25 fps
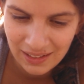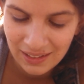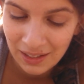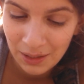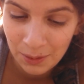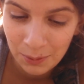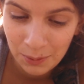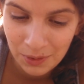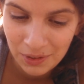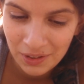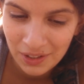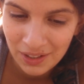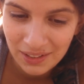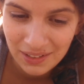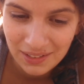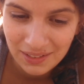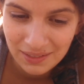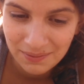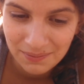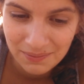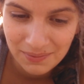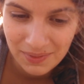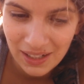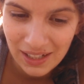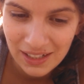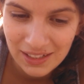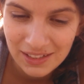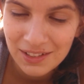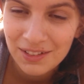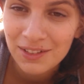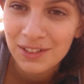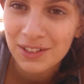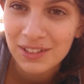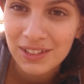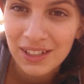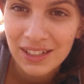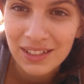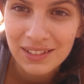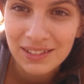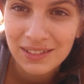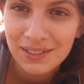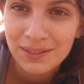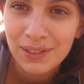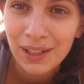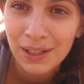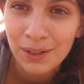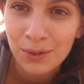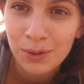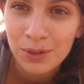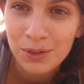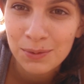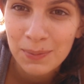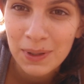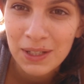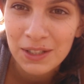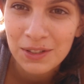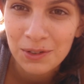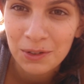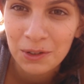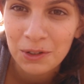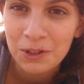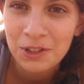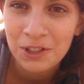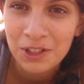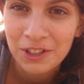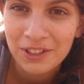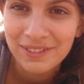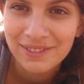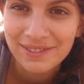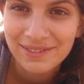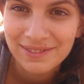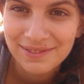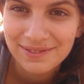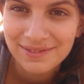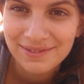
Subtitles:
that was it. I thought that was my solution.